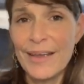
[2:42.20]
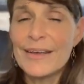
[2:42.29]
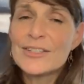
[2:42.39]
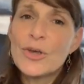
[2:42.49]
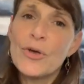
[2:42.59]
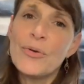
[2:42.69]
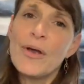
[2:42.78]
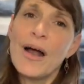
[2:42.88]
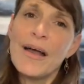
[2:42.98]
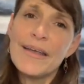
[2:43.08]

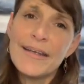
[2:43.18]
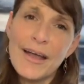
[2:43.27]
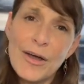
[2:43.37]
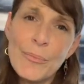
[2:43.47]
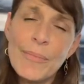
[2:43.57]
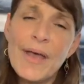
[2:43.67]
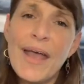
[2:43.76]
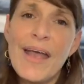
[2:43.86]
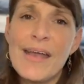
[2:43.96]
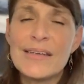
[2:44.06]
So I come
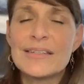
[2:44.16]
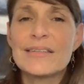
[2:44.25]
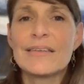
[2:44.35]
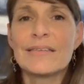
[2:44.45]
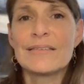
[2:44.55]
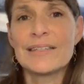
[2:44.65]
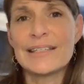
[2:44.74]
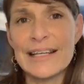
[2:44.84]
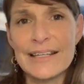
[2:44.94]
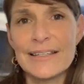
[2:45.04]
at
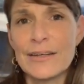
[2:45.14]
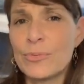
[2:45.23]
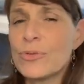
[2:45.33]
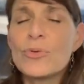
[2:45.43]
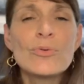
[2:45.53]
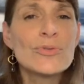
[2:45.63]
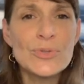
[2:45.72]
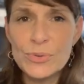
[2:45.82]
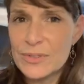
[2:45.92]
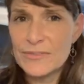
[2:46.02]
dyslexia with all
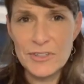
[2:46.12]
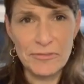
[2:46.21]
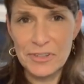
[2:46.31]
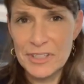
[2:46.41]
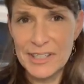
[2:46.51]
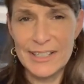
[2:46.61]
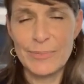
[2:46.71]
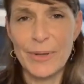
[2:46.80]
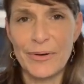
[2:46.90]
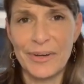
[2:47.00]
sorts of different
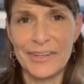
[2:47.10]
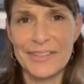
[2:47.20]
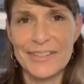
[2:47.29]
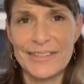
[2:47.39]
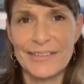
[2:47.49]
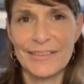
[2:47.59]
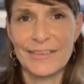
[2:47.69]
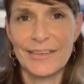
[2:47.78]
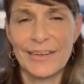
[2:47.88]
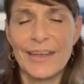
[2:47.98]
experience.
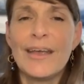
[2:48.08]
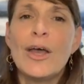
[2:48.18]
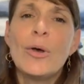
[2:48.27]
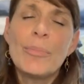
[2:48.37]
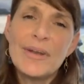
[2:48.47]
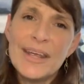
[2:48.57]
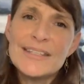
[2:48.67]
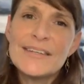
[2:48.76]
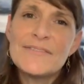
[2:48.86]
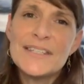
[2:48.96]
But
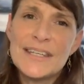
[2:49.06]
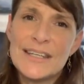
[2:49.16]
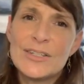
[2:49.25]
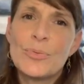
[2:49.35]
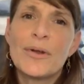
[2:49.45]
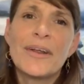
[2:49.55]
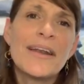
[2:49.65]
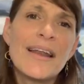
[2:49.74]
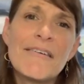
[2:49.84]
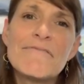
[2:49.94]
as I've said, what I'd
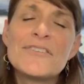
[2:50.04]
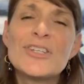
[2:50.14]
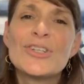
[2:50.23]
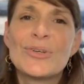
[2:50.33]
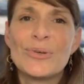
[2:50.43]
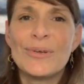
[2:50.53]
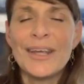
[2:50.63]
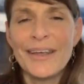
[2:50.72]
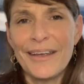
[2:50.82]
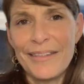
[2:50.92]
love to do
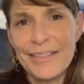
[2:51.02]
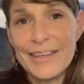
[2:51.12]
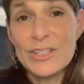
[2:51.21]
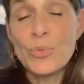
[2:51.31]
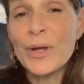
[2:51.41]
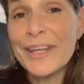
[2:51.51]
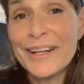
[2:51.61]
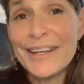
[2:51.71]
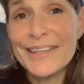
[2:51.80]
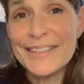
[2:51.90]
in these
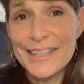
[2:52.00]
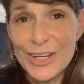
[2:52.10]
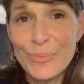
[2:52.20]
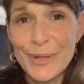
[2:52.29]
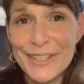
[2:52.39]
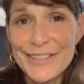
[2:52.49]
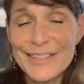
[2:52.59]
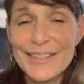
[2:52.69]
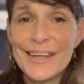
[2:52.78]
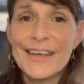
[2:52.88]
weekly
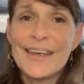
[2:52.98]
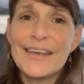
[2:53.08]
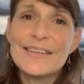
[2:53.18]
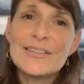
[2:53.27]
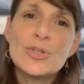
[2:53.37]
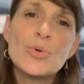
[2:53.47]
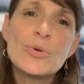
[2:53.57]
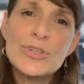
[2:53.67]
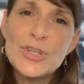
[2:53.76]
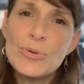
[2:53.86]
segments is
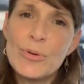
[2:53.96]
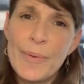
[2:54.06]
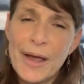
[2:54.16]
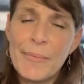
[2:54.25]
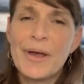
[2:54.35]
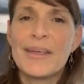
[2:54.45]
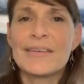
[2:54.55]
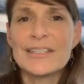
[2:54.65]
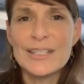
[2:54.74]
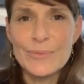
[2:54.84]
talk to you about my
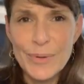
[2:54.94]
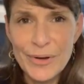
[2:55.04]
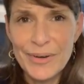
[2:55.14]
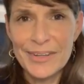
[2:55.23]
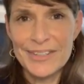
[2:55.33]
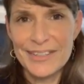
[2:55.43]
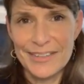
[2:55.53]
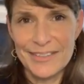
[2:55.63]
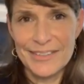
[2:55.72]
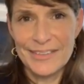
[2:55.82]

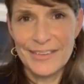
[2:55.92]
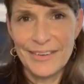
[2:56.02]
experiences